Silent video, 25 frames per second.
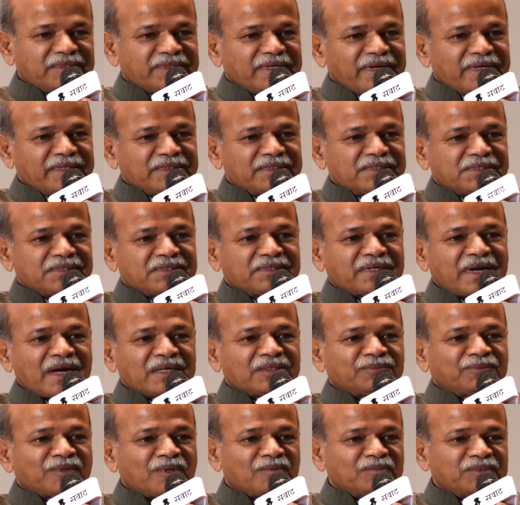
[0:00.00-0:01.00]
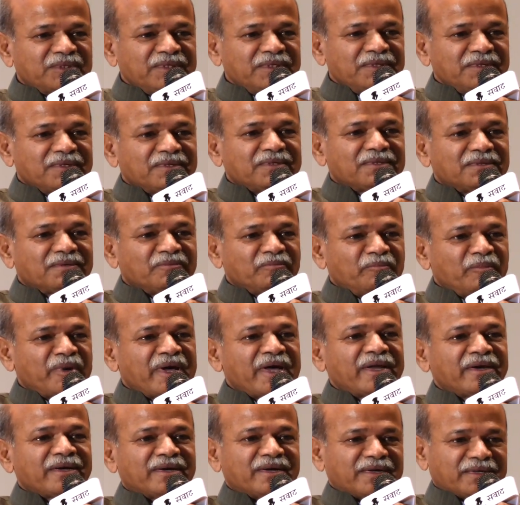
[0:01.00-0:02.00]
tradition starts from the
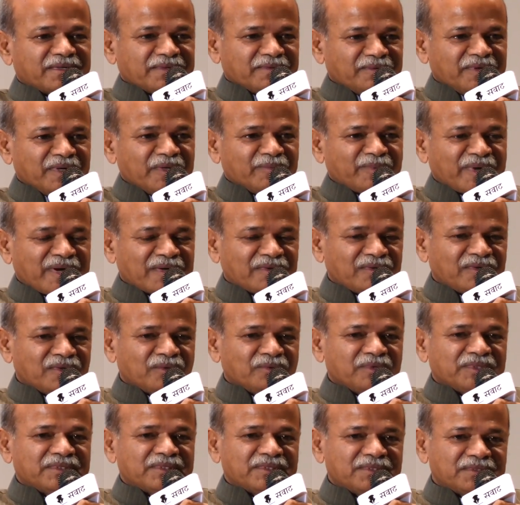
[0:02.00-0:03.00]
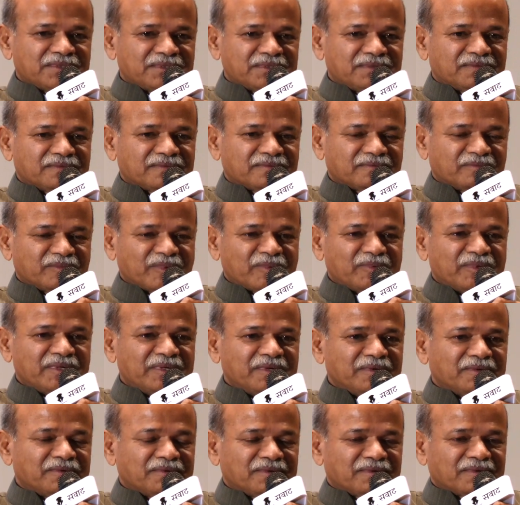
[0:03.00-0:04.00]
Mehrgarh, in fact, which is
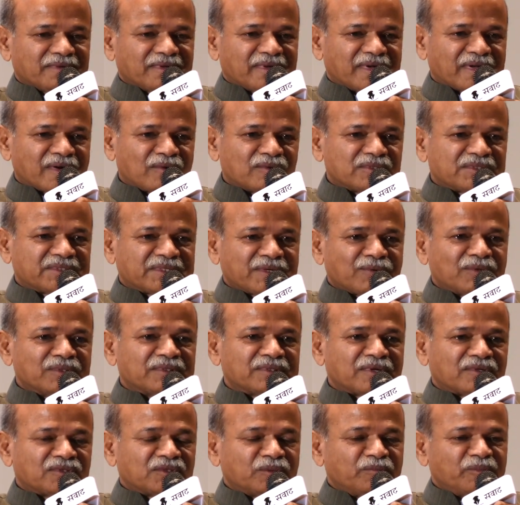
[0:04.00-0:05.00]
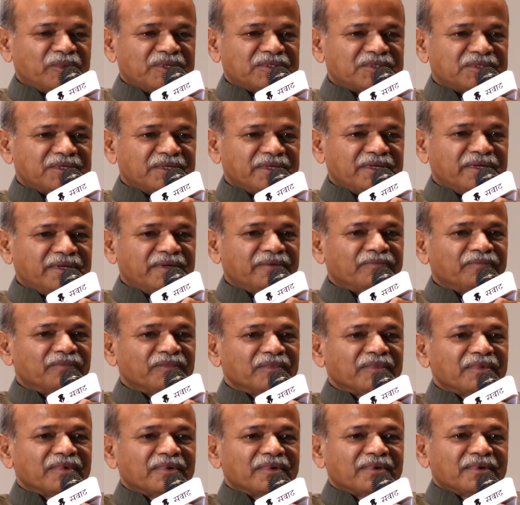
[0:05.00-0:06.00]
maybe around 7000 BCE
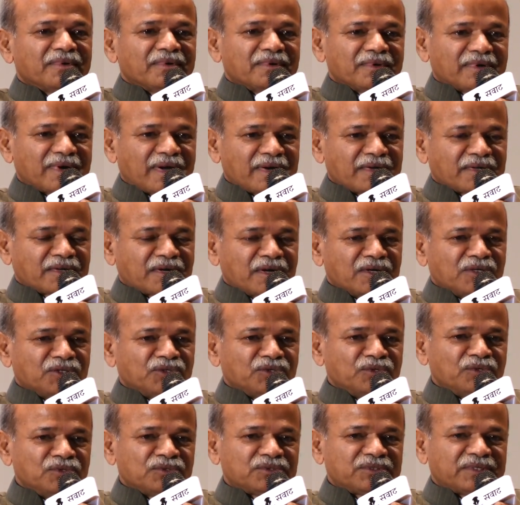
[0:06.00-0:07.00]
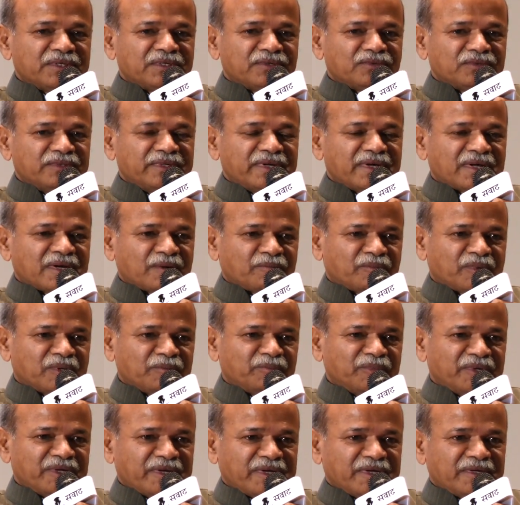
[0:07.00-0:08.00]
and continues into the
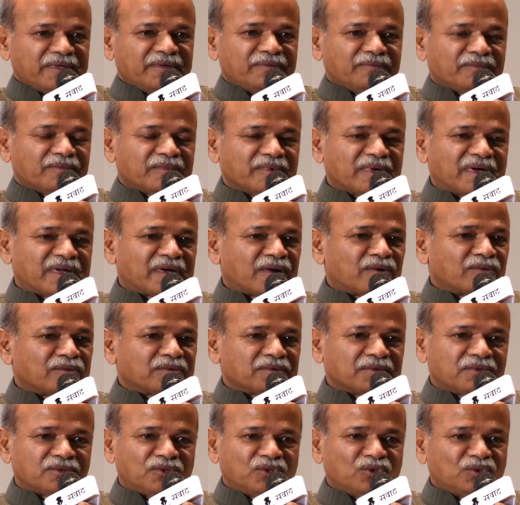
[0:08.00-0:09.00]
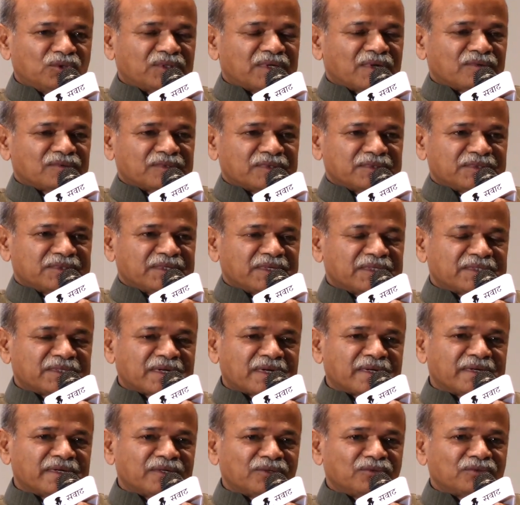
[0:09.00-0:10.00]
Harappan period around
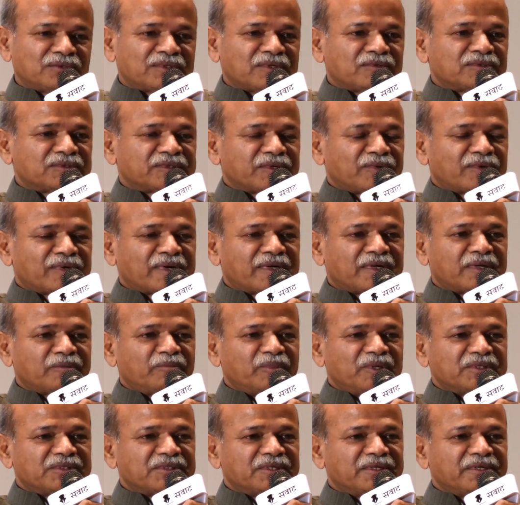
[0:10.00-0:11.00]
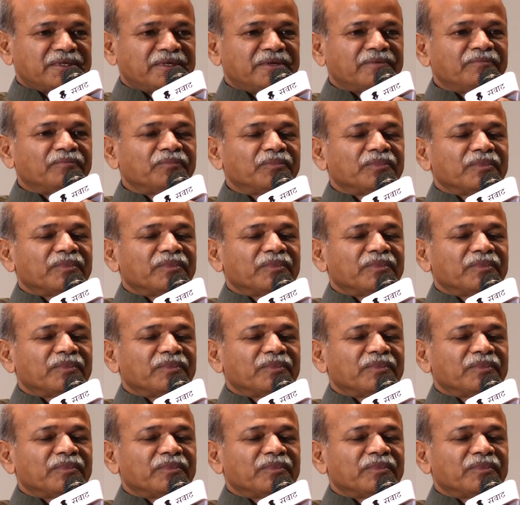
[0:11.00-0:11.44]
2600-2700 BCE.